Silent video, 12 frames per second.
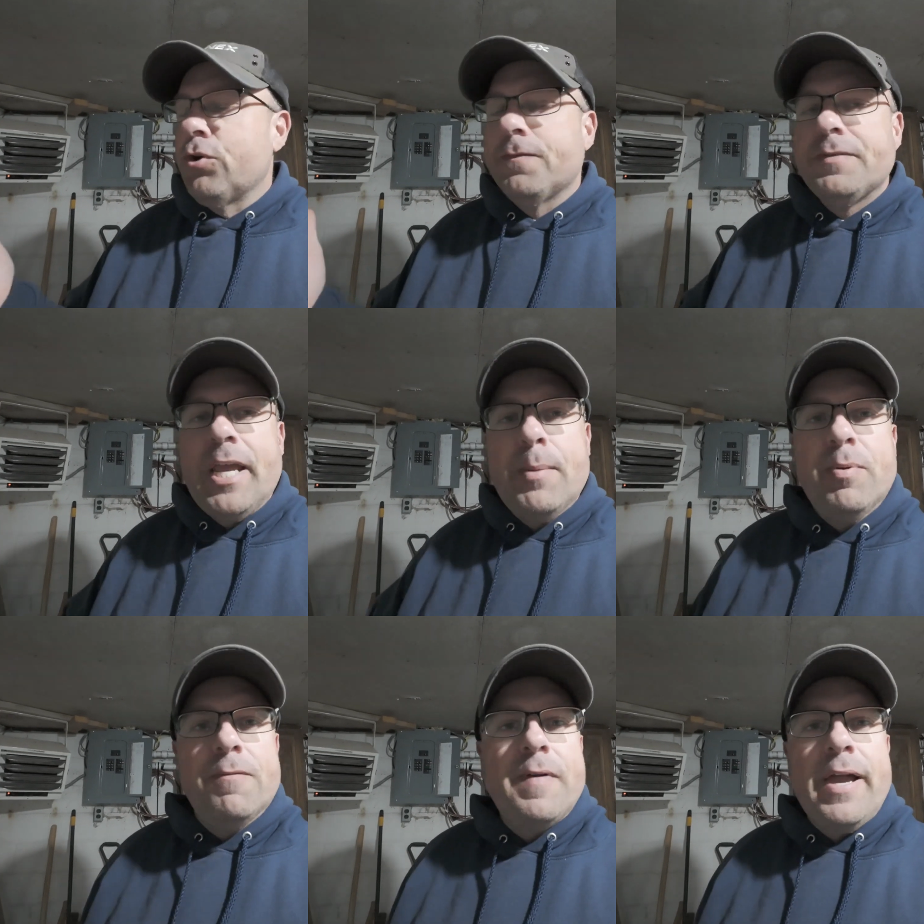hoof
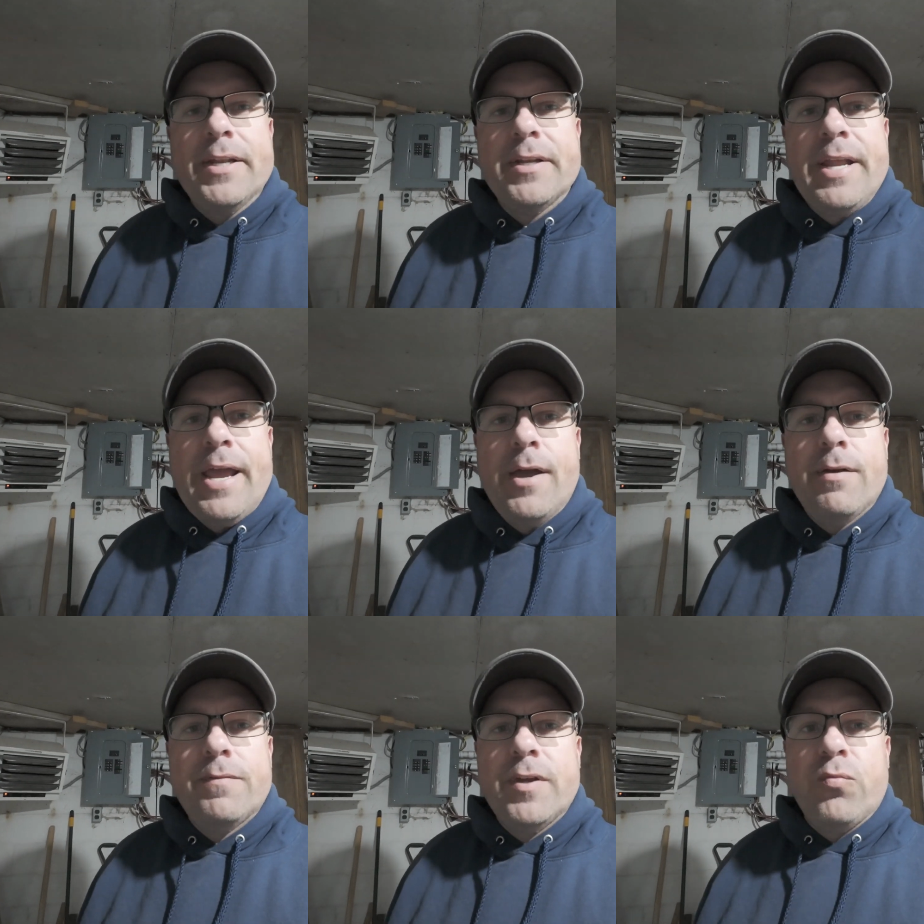tape
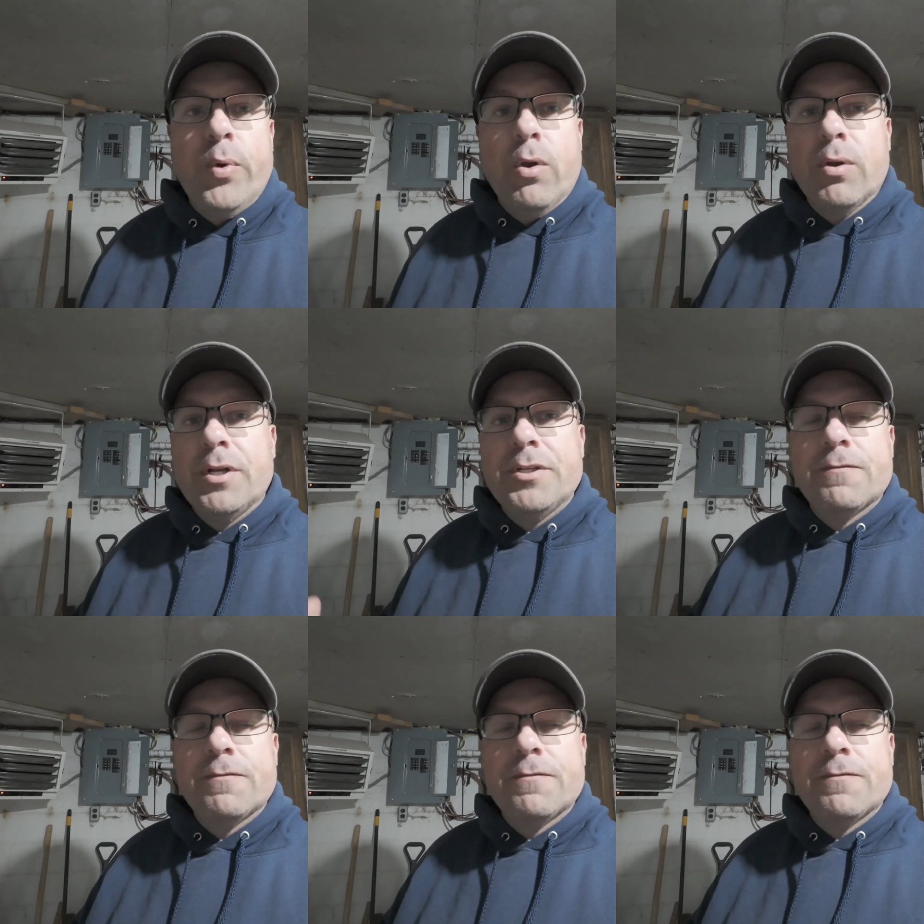if we were in a